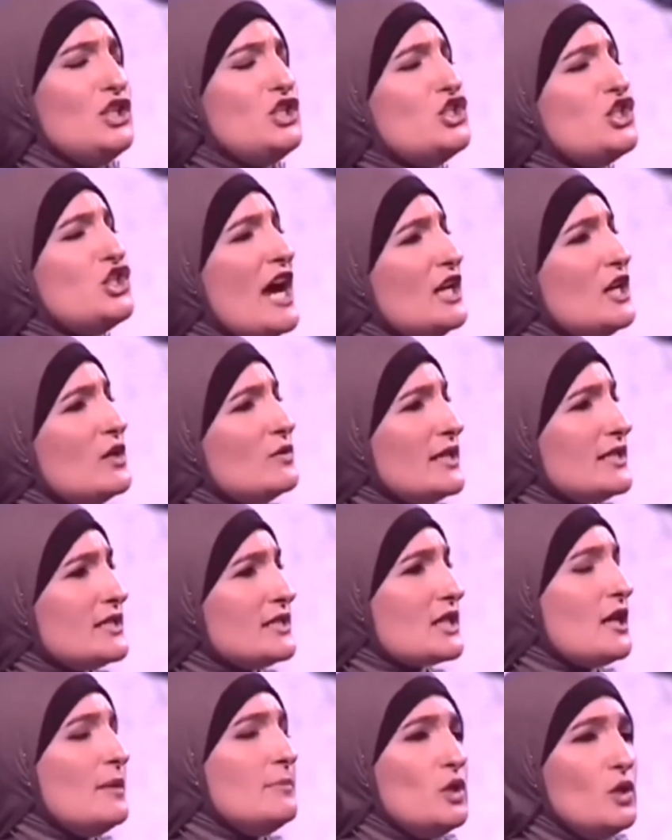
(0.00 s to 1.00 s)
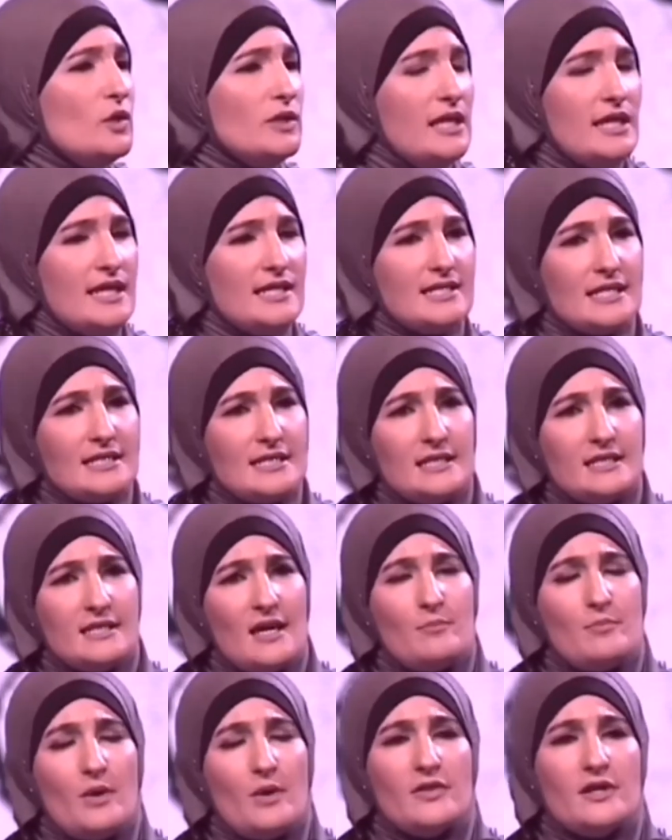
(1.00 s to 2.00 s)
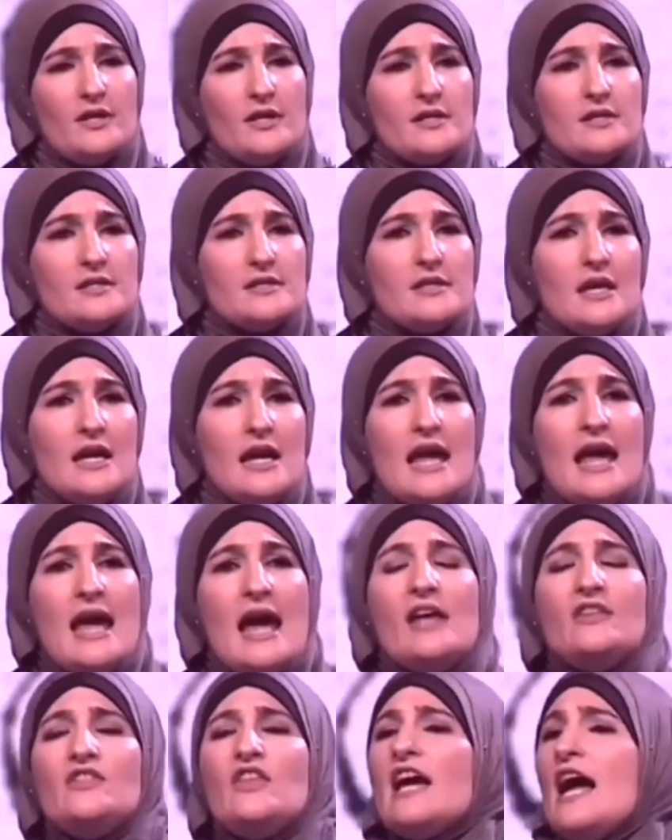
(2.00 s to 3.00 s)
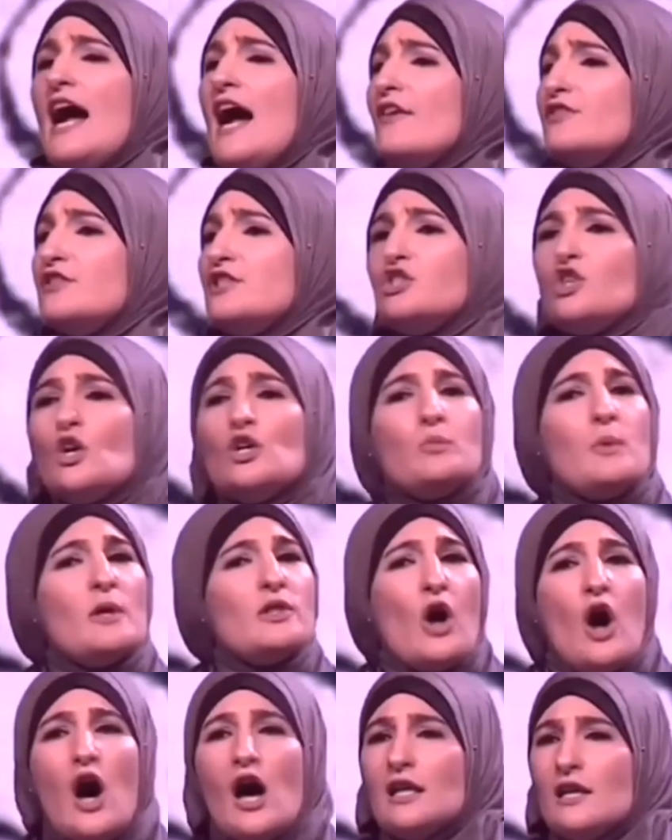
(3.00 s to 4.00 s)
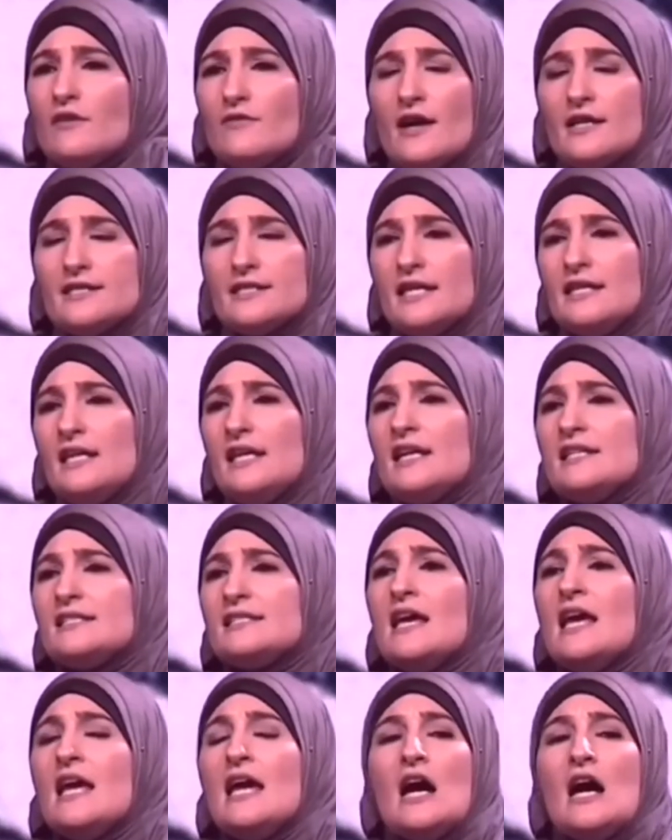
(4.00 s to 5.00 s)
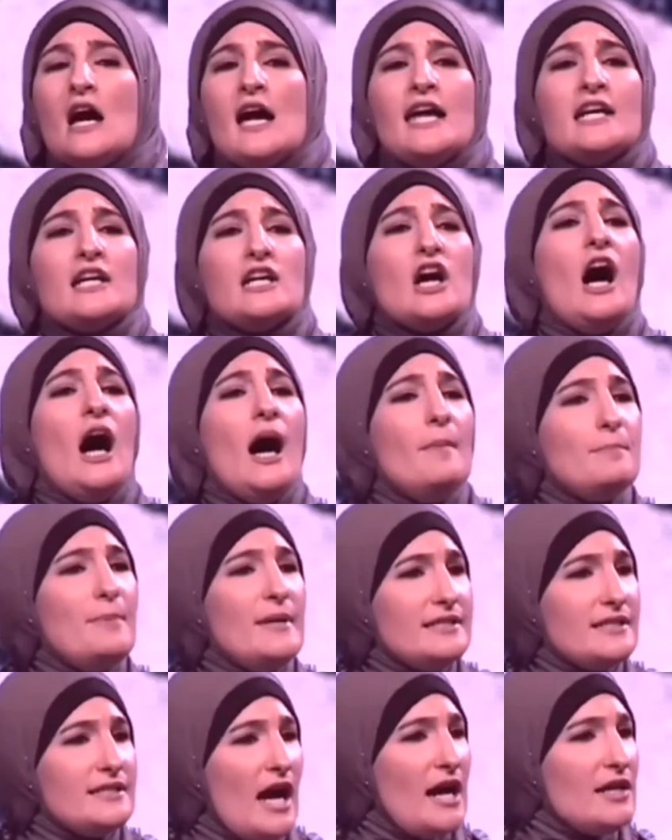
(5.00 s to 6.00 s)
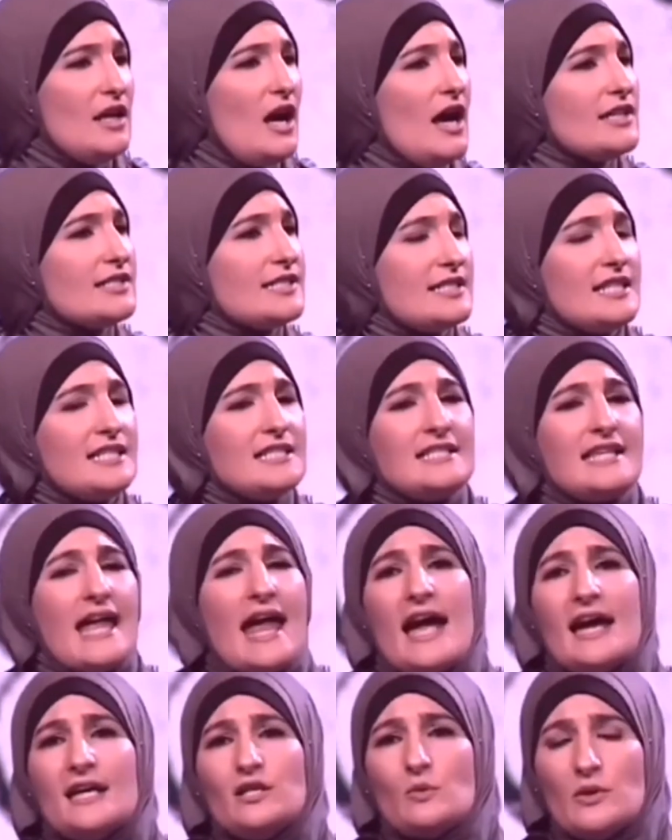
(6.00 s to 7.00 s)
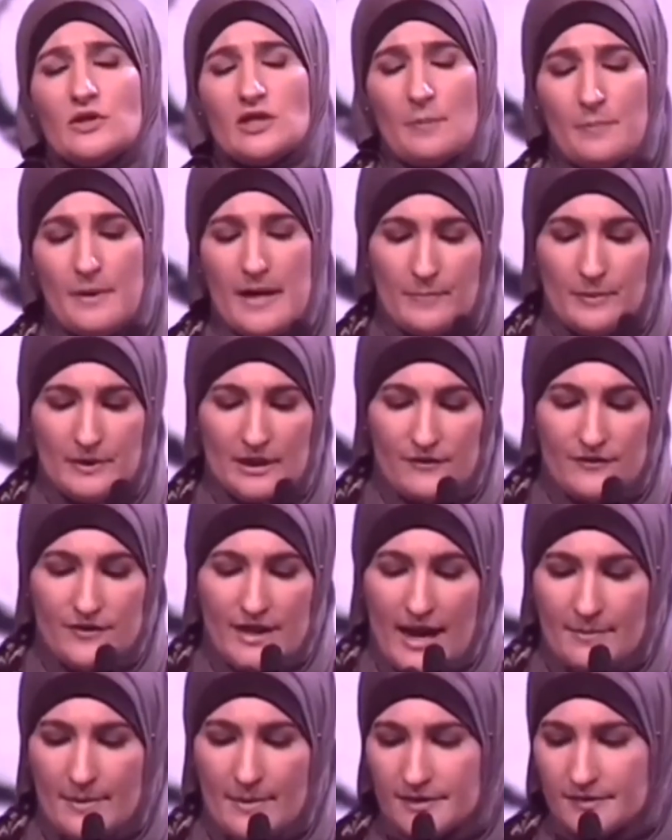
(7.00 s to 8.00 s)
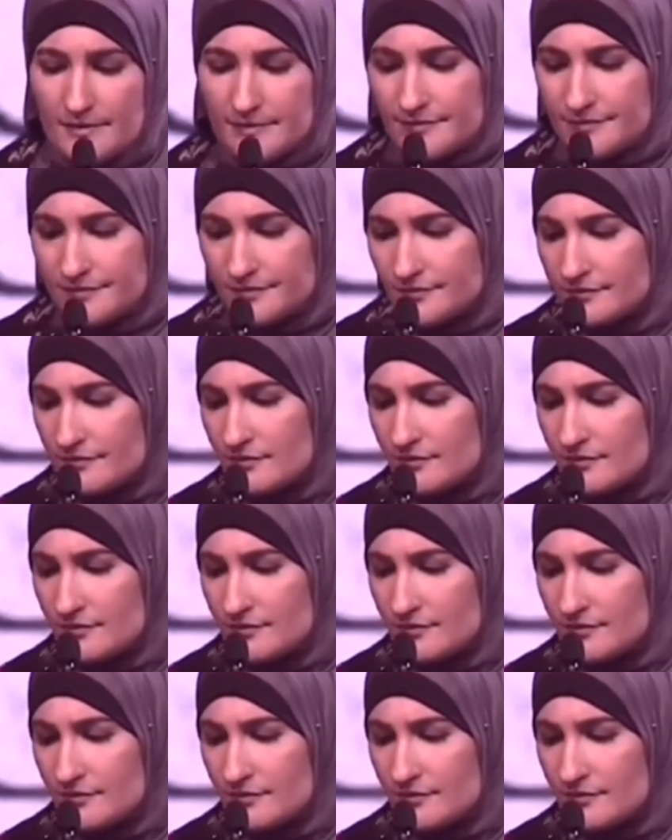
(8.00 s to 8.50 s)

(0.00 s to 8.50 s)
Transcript: and generous community, sisters and brothers, and they have stood with all of us, and it is incumbent on us to stand with the people of Yemen.